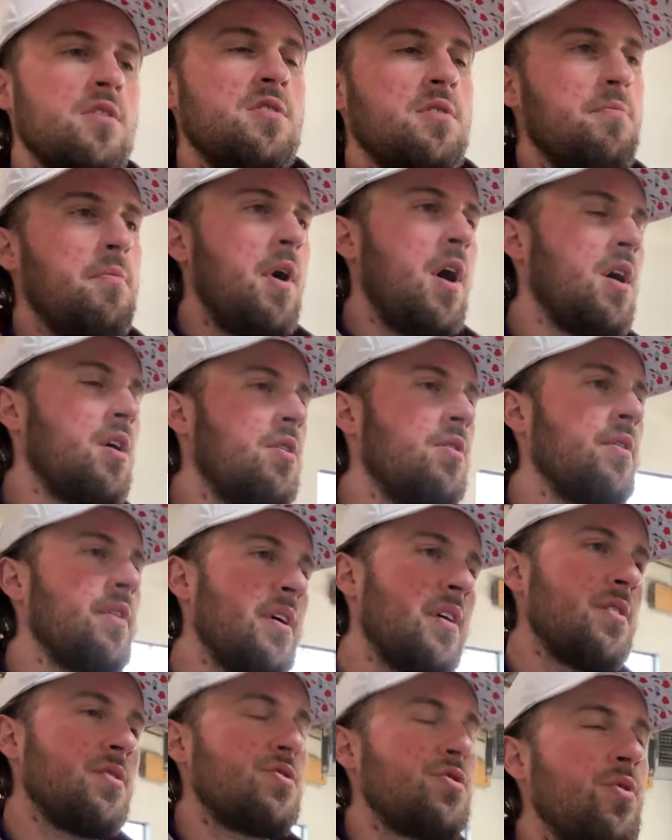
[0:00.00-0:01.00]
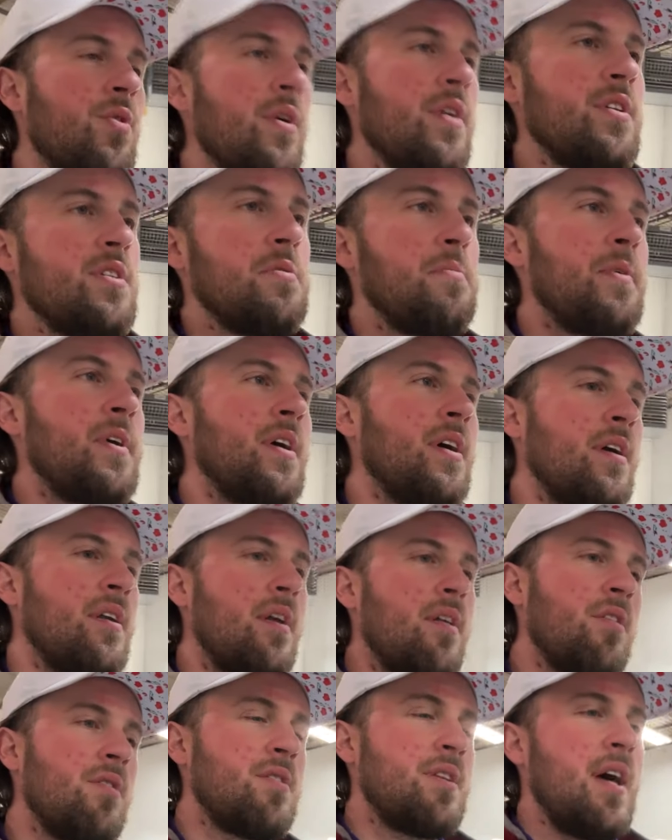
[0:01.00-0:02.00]
Tomorrow is going to be
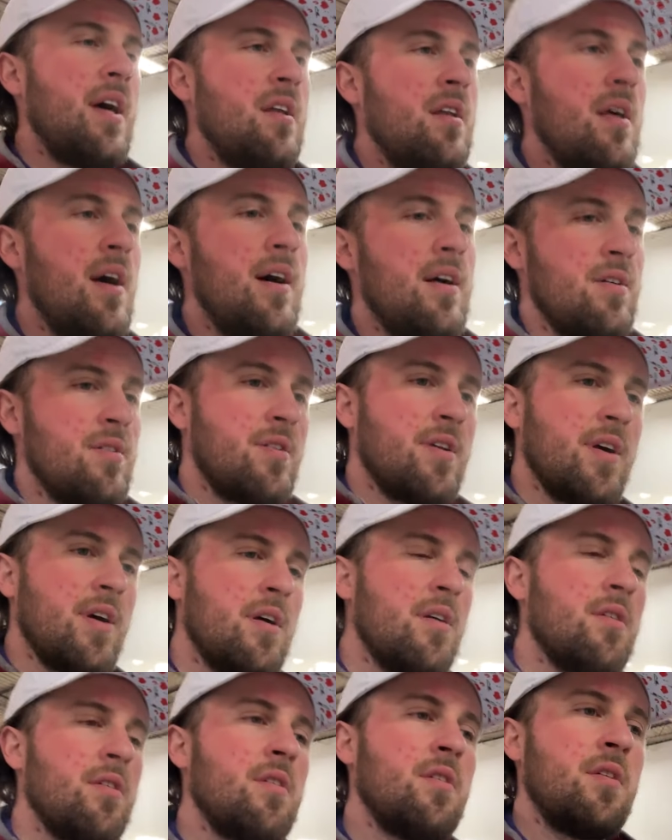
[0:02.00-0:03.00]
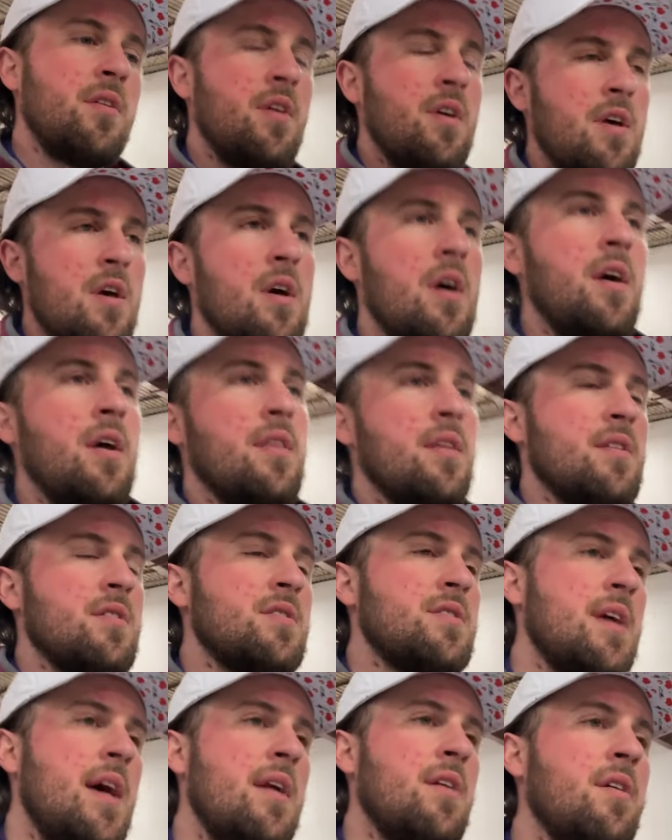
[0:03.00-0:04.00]
another ten dollars day, and then
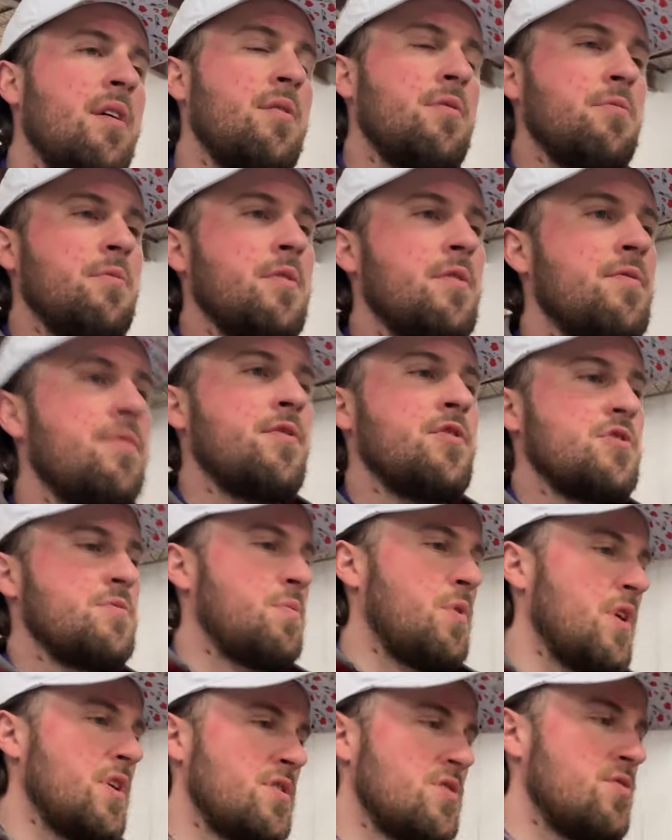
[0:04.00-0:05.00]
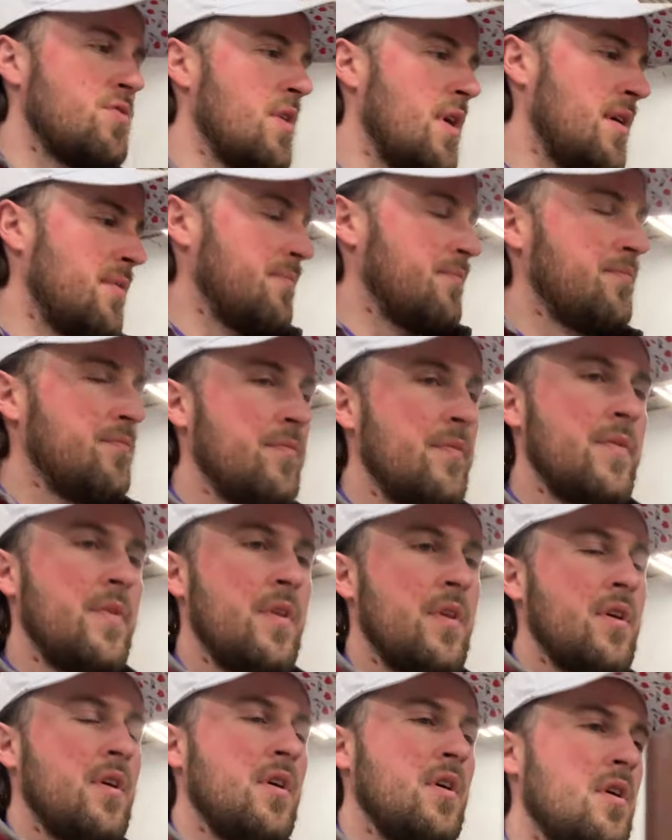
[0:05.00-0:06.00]
Saturday will be the first price drop.
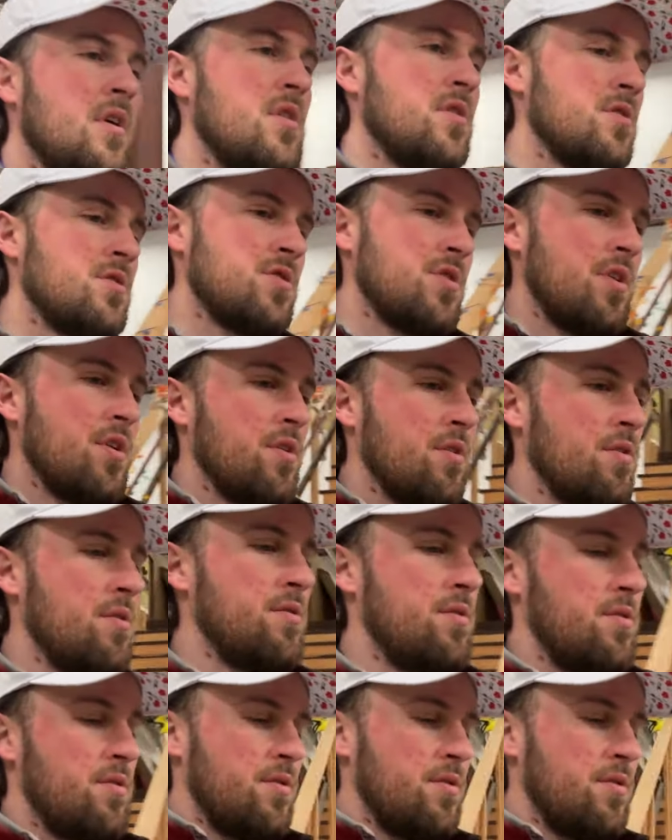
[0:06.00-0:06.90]
So...